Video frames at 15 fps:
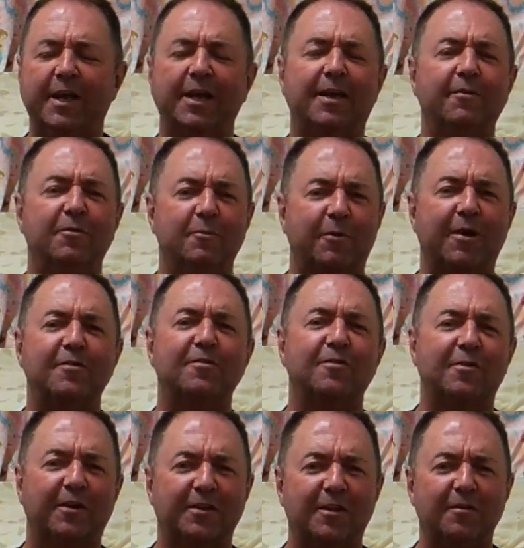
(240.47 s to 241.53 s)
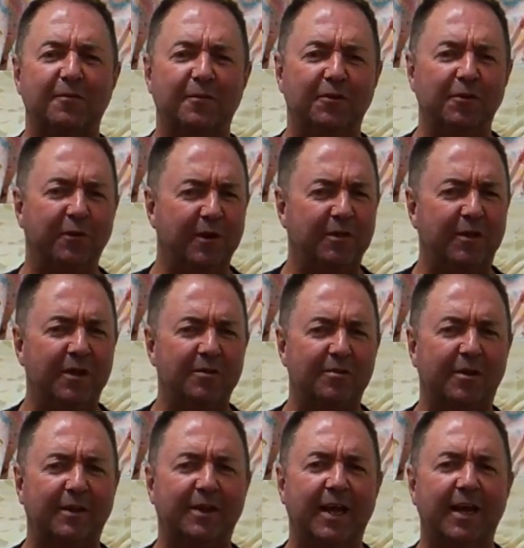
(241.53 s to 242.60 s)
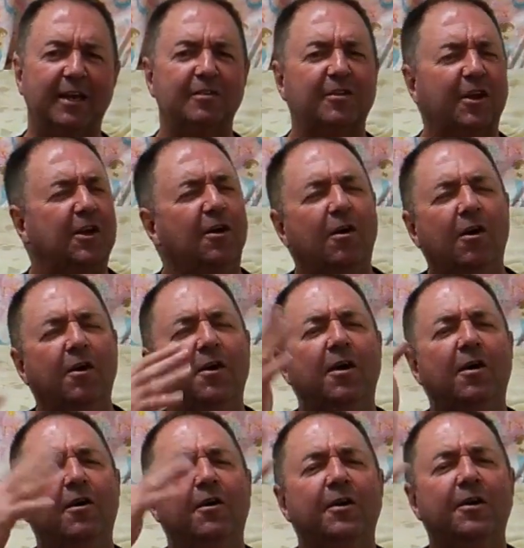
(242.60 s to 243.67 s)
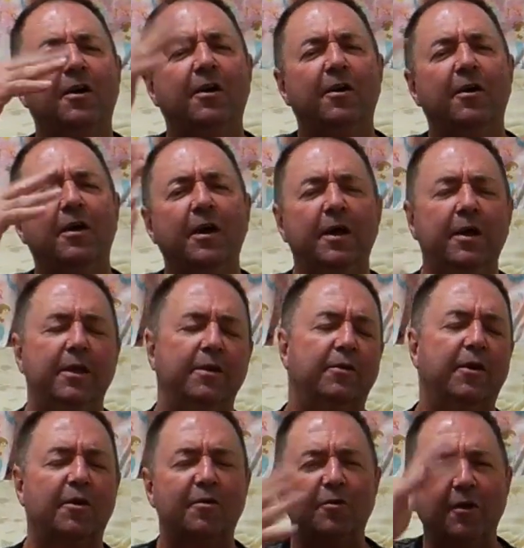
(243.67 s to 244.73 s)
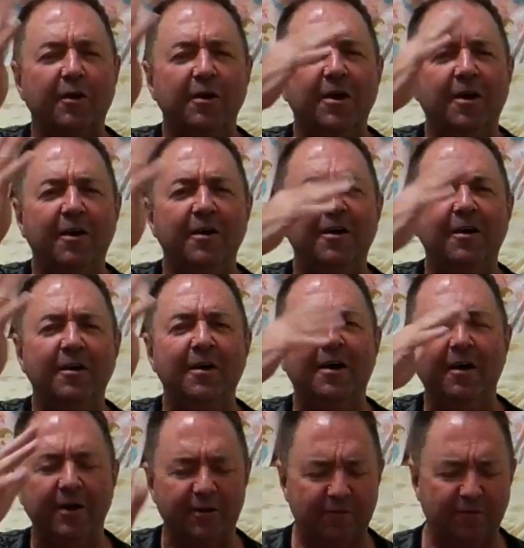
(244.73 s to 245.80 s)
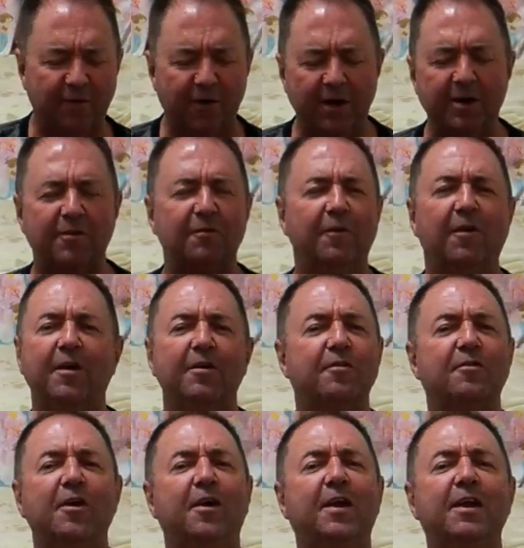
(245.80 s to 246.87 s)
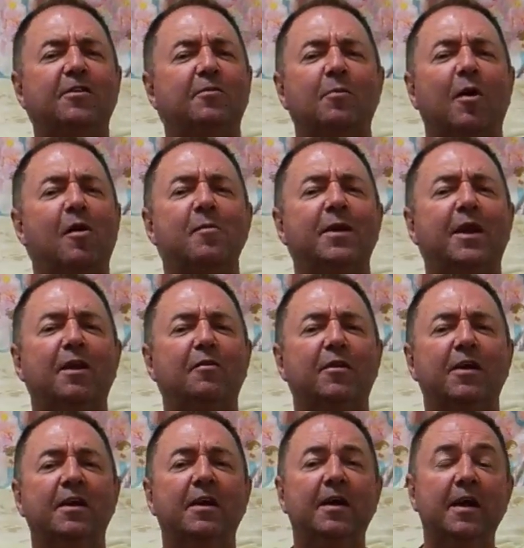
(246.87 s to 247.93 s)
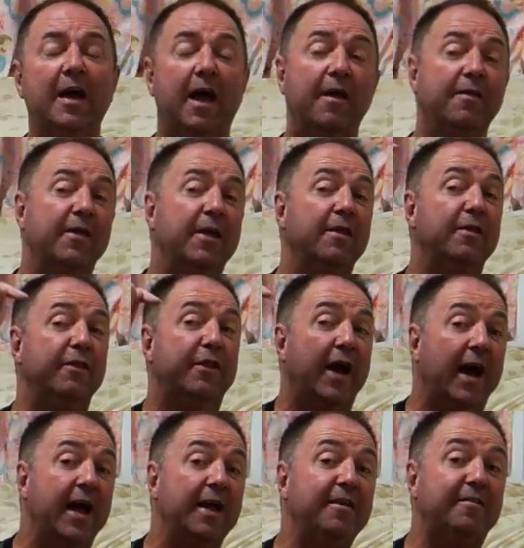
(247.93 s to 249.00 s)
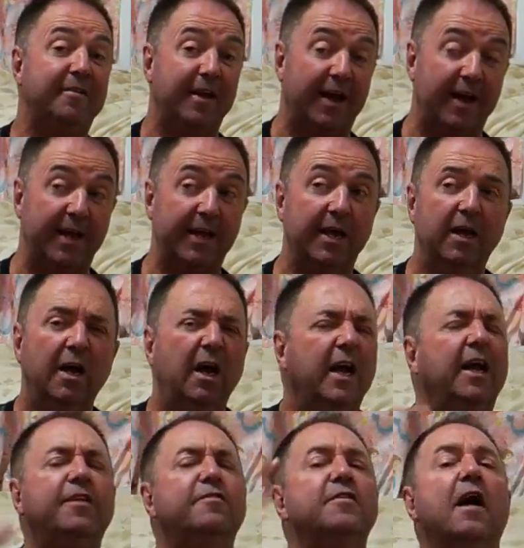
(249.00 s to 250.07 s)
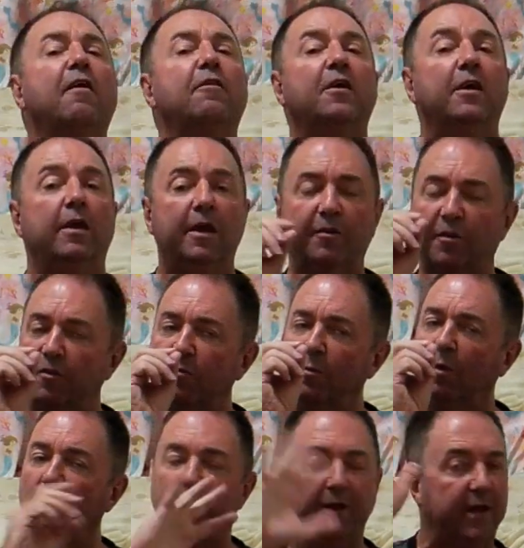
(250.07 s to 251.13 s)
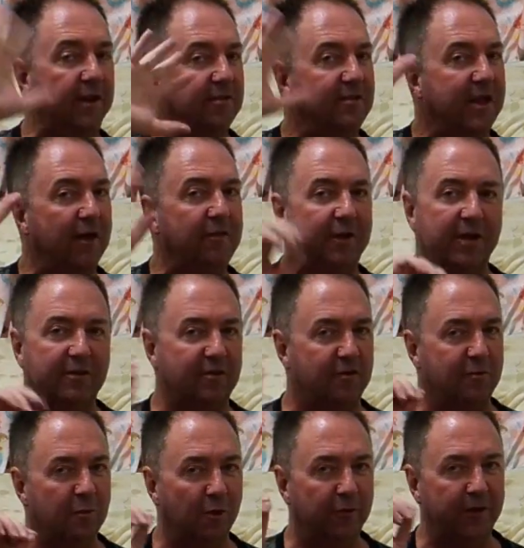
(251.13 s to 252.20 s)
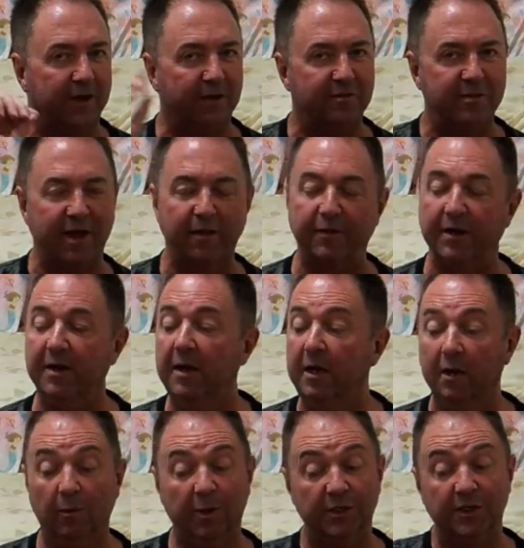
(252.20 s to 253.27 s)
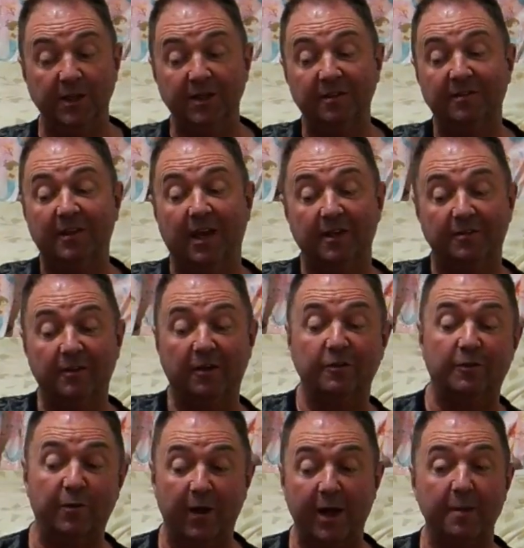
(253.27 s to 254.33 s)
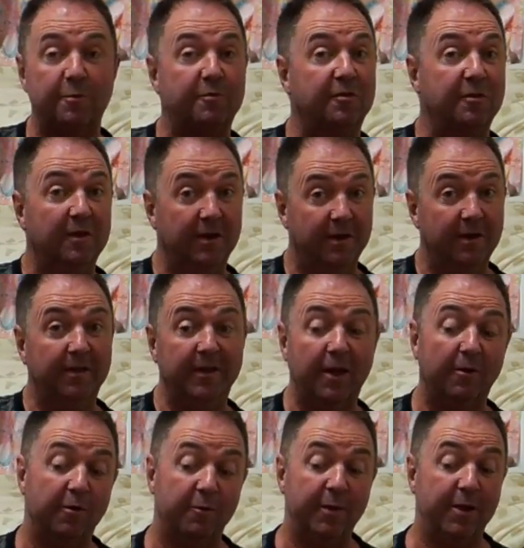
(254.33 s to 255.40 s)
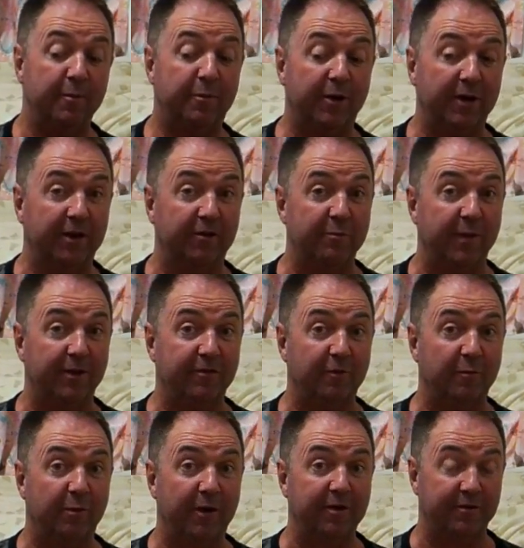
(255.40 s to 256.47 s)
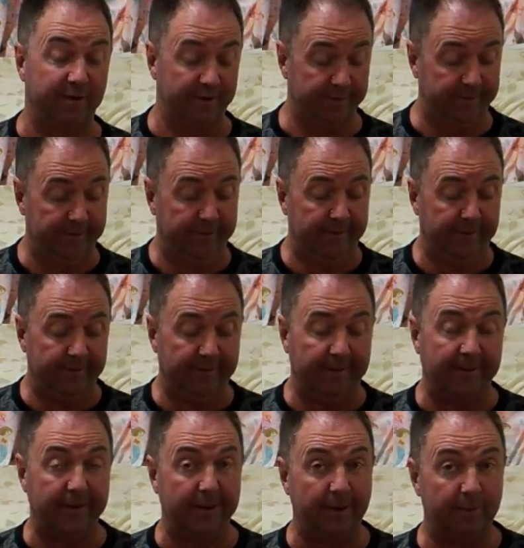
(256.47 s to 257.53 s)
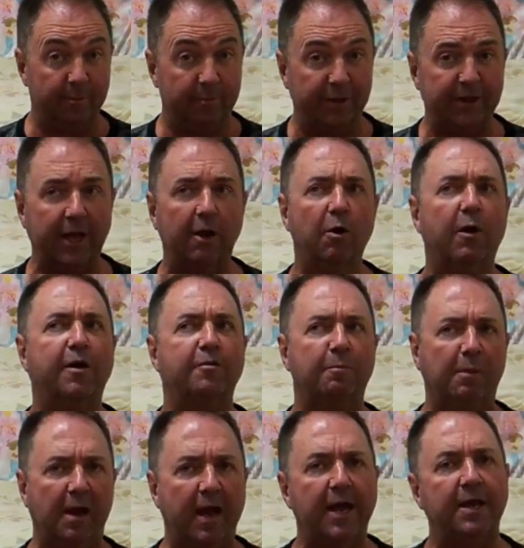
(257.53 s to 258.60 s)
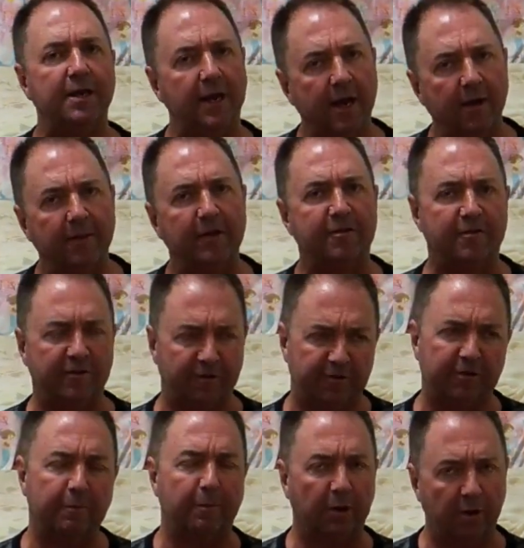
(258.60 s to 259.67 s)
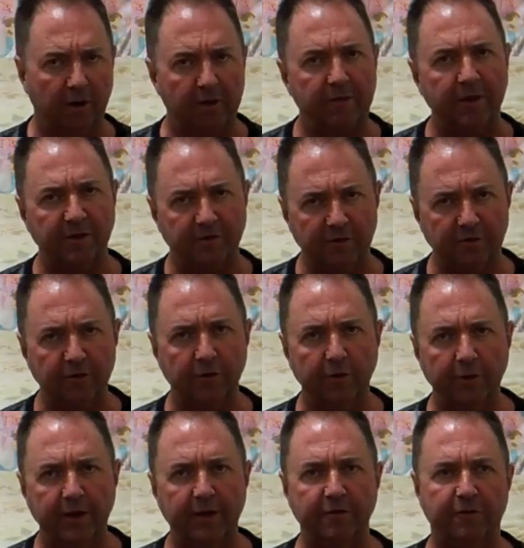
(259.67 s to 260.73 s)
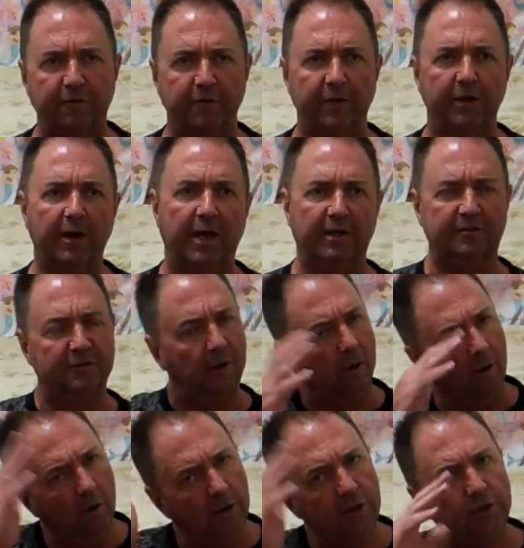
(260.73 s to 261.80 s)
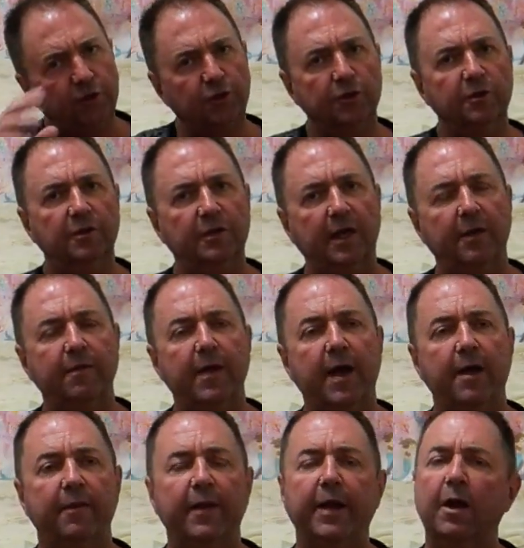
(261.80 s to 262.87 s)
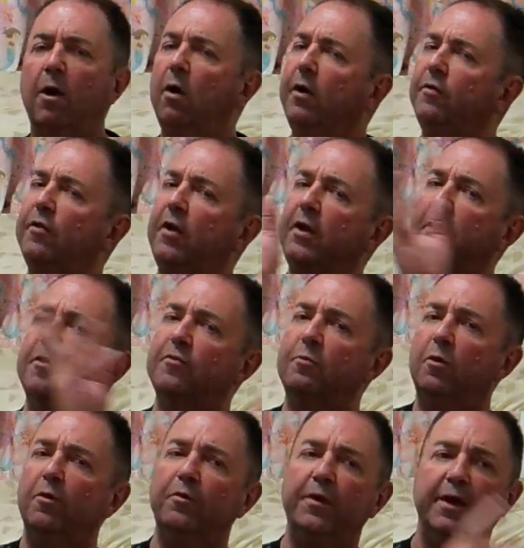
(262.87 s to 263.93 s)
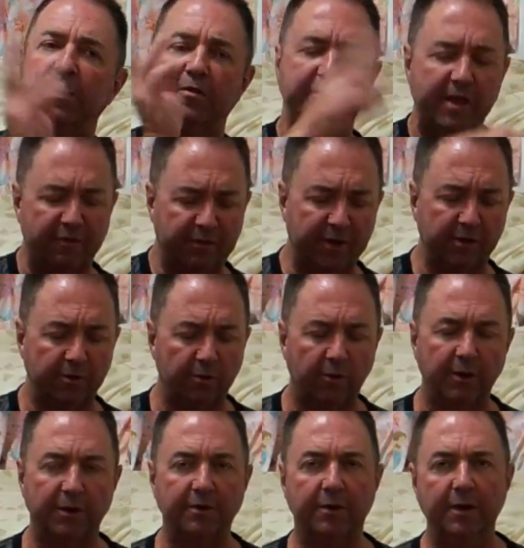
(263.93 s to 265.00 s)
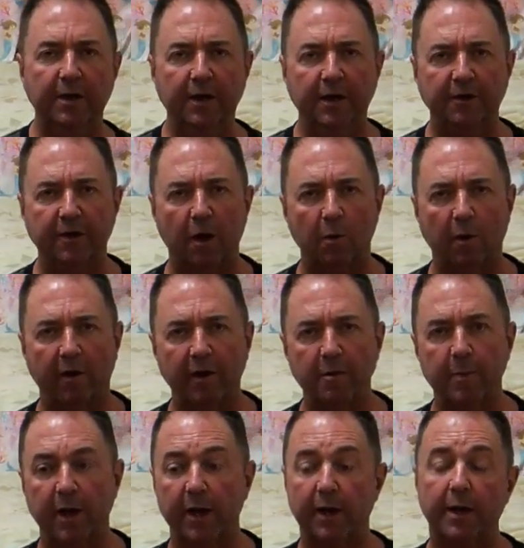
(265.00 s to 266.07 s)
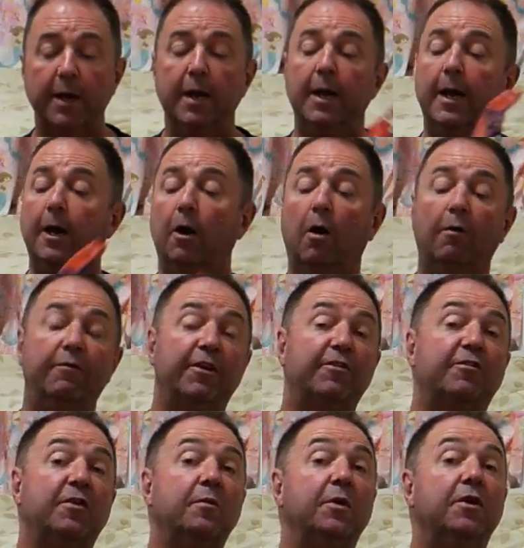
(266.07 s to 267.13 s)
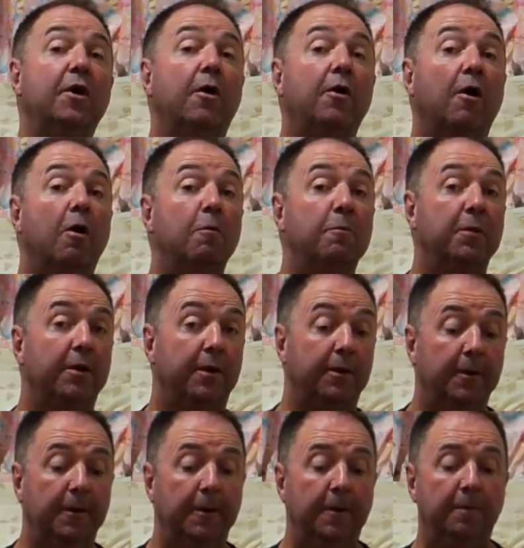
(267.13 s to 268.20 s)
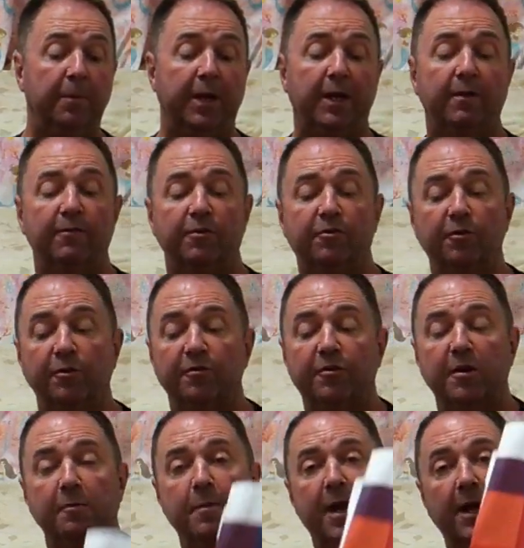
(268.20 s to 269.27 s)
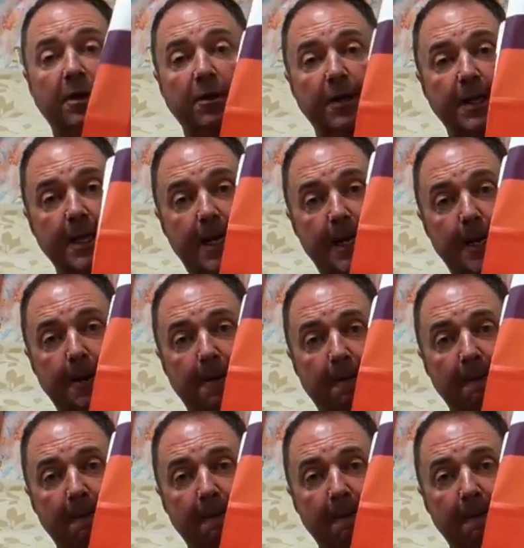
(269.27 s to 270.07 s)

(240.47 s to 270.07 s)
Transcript: get given presents like this for doing things like that, it's like, oh no, you've got to sort of, no, it's fine, there's no need to buy me anything. And then they say, it's nothing, it's a small thing, it's nothing, it's a small thing, it's nothing. Which in this case, those grapes, that would have been a pretty expensive present. But they always play it down. That's just the polite thing to do, is for us to, oh, you shouldn't have done that. And they go, oh, it's only a small thing, it's nothing at all, and don't worry about it. Obviously, we don't open it. They give it to us in a bag like that,